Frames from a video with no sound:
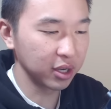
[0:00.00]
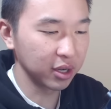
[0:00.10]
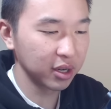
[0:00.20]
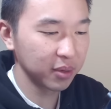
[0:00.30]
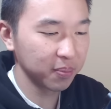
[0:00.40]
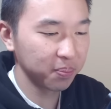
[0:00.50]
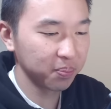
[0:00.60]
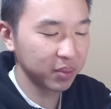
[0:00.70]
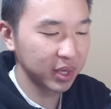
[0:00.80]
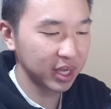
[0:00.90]
here.
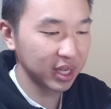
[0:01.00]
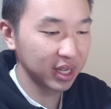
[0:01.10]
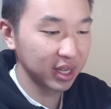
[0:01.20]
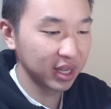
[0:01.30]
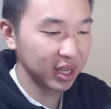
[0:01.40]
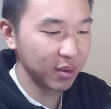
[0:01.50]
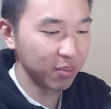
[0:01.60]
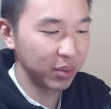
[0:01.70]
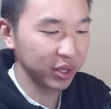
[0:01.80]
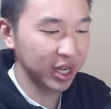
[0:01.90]

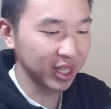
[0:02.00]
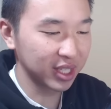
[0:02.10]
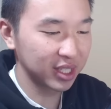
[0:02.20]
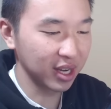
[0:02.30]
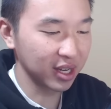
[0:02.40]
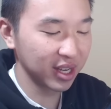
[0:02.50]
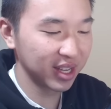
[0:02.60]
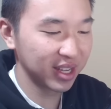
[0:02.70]
But they're kind of stuck.